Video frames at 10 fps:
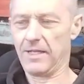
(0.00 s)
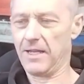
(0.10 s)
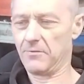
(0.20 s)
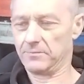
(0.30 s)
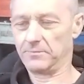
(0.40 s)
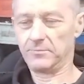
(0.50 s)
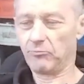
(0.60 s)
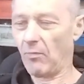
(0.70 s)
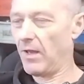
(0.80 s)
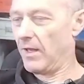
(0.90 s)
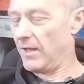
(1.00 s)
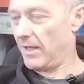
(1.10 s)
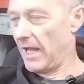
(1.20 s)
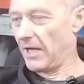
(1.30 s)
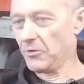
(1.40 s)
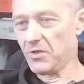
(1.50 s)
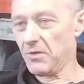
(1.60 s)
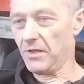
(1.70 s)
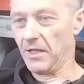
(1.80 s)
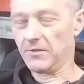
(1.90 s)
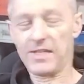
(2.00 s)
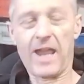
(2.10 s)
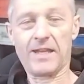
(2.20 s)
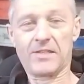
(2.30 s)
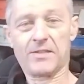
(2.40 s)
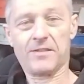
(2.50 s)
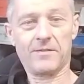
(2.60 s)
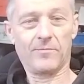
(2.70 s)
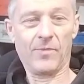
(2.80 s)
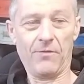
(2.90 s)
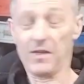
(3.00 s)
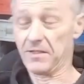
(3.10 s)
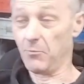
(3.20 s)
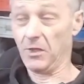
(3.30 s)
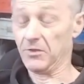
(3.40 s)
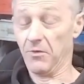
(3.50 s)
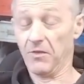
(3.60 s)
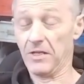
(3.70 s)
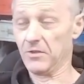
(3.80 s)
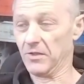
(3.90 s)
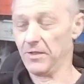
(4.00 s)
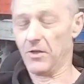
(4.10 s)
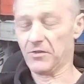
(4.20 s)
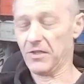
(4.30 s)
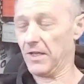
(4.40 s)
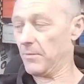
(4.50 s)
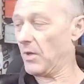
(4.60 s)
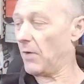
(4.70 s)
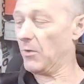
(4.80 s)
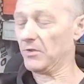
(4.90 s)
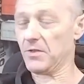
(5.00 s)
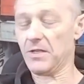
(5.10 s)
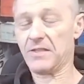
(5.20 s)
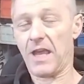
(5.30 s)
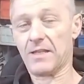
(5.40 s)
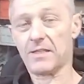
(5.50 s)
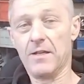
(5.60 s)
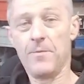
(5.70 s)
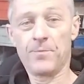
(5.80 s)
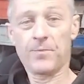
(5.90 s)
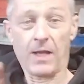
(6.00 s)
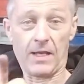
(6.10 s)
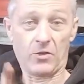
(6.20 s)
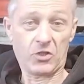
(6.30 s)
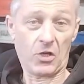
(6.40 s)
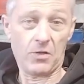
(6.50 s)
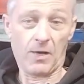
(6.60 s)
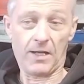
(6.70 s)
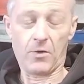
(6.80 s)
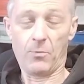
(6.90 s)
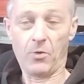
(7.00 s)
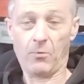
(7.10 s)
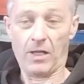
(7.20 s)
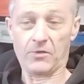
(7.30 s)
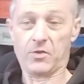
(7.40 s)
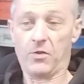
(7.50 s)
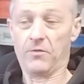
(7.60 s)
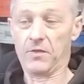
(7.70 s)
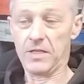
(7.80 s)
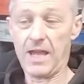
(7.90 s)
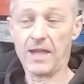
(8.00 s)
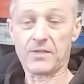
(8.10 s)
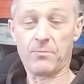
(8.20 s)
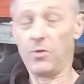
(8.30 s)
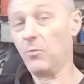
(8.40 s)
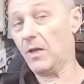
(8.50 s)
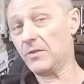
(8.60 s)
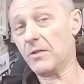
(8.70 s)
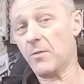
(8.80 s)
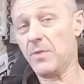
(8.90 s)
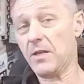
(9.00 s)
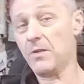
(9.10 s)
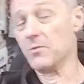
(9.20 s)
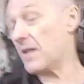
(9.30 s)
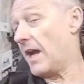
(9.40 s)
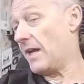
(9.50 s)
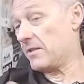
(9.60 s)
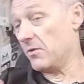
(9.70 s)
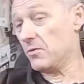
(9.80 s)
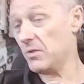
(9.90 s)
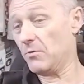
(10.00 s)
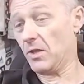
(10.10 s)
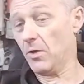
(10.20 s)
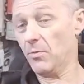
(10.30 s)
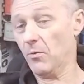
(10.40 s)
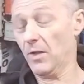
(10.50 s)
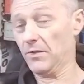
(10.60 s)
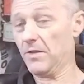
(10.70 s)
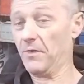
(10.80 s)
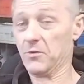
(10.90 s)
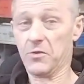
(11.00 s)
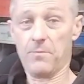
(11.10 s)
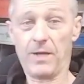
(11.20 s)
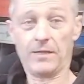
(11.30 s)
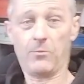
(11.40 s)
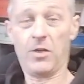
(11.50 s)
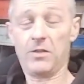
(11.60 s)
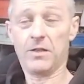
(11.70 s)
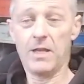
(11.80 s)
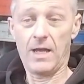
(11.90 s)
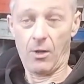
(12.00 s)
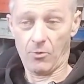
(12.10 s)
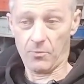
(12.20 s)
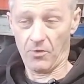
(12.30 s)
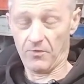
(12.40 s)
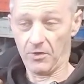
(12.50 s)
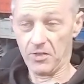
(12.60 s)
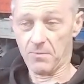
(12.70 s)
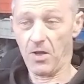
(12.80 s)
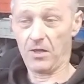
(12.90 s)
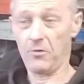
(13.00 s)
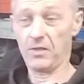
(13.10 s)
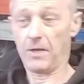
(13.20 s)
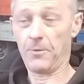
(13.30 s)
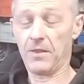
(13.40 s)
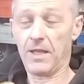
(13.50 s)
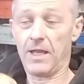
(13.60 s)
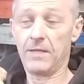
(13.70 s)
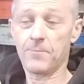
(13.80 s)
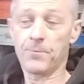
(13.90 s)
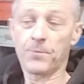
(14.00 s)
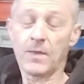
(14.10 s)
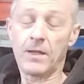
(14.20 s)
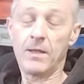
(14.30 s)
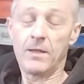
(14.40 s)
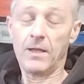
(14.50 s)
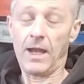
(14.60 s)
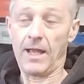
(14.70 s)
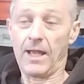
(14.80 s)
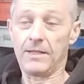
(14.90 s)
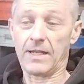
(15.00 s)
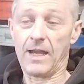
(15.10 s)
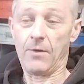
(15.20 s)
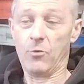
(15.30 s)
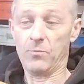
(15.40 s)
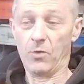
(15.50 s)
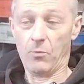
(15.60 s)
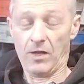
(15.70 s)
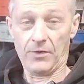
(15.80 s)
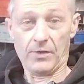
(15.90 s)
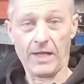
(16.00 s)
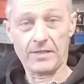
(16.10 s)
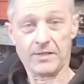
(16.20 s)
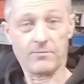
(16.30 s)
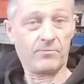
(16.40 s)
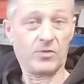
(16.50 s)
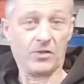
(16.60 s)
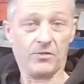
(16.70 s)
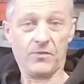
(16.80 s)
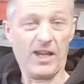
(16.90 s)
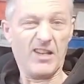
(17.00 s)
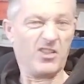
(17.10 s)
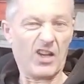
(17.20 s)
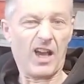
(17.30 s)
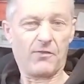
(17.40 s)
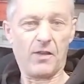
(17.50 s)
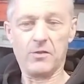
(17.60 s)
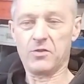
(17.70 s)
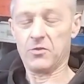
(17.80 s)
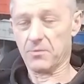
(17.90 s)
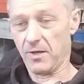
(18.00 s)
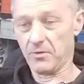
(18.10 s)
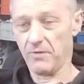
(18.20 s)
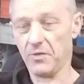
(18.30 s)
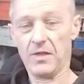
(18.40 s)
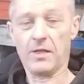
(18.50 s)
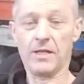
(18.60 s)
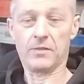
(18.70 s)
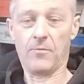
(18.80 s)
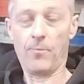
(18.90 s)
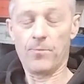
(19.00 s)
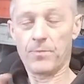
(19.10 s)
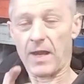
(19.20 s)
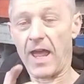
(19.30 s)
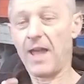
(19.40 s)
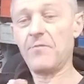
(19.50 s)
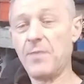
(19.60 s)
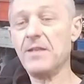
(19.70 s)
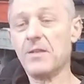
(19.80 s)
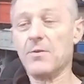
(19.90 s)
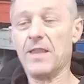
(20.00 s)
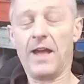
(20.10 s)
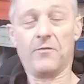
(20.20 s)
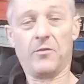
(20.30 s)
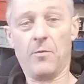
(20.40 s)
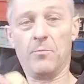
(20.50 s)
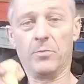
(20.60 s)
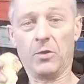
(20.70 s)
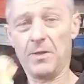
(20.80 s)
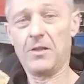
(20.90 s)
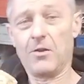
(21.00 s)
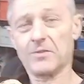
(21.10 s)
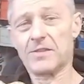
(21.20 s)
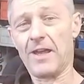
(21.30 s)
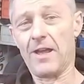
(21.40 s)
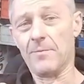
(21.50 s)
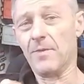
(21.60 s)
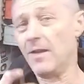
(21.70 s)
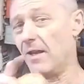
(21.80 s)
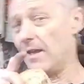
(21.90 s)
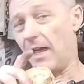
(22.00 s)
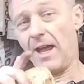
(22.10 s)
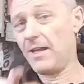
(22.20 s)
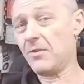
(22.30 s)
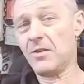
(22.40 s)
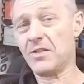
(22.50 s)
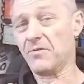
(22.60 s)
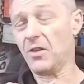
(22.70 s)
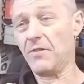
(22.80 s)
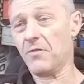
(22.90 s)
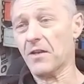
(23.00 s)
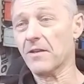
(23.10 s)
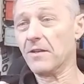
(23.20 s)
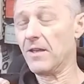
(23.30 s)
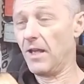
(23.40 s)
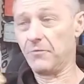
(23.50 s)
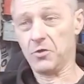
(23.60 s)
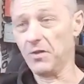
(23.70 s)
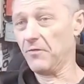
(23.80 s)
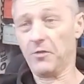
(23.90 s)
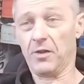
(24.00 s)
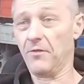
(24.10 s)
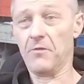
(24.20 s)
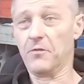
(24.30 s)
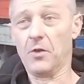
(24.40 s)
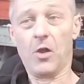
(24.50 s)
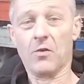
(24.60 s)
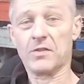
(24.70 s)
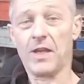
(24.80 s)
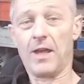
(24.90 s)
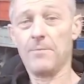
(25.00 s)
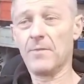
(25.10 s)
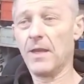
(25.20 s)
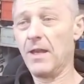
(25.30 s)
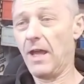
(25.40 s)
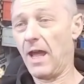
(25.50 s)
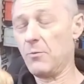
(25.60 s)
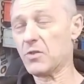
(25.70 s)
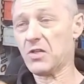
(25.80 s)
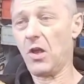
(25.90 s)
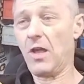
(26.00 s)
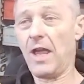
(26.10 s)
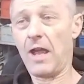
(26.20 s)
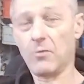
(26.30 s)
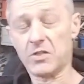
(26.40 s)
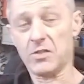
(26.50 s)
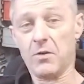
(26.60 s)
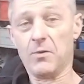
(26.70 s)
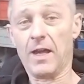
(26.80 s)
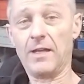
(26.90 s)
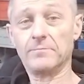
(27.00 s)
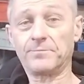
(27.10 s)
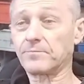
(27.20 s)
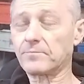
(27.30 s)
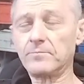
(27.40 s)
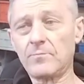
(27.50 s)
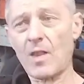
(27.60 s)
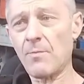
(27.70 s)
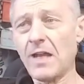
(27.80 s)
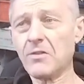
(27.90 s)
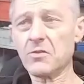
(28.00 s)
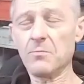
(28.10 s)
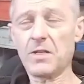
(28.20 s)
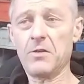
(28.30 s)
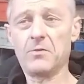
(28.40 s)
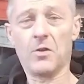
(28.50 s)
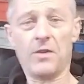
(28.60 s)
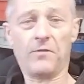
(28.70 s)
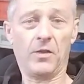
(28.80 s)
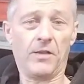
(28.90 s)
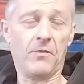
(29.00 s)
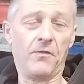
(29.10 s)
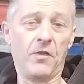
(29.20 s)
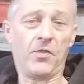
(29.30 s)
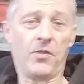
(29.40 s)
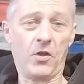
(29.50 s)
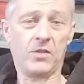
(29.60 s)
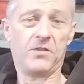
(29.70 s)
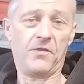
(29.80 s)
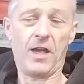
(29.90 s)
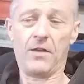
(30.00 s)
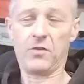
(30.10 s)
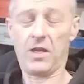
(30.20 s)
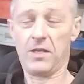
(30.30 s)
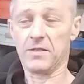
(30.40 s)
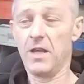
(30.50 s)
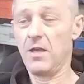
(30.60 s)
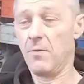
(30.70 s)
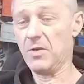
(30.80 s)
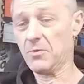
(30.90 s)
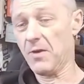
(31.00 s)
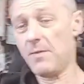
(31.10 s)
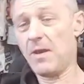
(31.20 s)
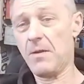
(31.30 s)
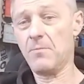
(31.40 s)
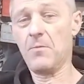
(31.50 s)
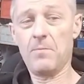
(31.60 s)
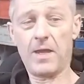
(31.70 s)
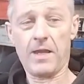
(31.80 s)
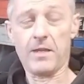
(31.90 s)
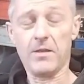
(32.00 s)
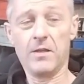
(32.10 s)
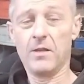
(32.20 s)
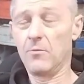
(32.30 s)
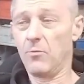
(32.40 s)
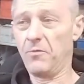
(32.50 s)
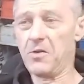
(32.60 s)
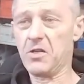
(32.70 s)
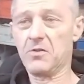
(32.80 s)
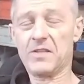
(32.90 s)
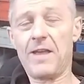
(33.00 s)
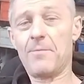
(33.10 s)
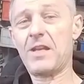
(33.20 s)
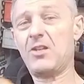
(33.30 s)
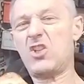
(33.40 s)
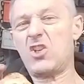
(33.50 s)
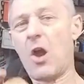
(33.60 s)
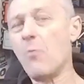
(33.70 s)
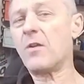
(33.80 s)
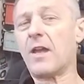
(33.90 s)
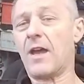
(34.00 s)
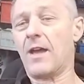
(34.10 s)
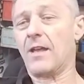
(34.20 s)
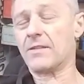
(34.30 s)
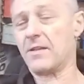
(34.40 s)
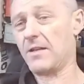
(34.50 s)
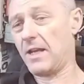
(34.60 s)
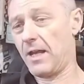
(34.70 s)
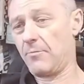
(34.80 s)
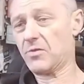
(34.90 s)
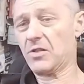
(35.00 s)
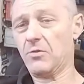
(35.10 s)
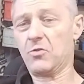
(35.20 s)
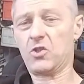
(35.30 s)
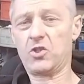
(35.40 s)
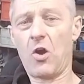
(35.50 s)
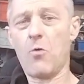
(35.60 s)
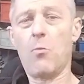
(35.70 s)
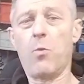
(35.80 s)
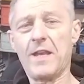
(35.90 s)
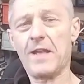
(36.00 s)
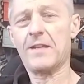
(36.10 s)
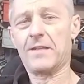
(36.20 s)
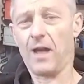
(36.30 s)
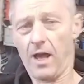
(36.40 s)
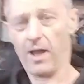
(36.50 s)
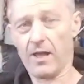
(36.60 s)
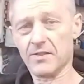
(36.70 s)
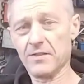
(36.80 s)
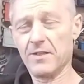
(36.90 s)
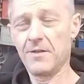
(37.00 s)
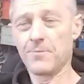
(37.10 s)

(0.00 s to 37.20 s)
Now, I could do you a little test. In fact, I will do eventually, not today, but I will do your test. And I'll show you why I don't butt weld stuff. Yes, butt welding can be used. I do a lot of butt welding. If I was doing panel work, I would put a very small overlap in there, and I would butt weld the last sort of inch, half inch, just to make sure everything lines up. I've been doing that for a blooming long time. I do this for a living. I've done it for a living for a long time. I was taught how to do that by somebody who'd done it for a living for 35 years. And between him and me, we've produced that many show cars and absolute show winning cars.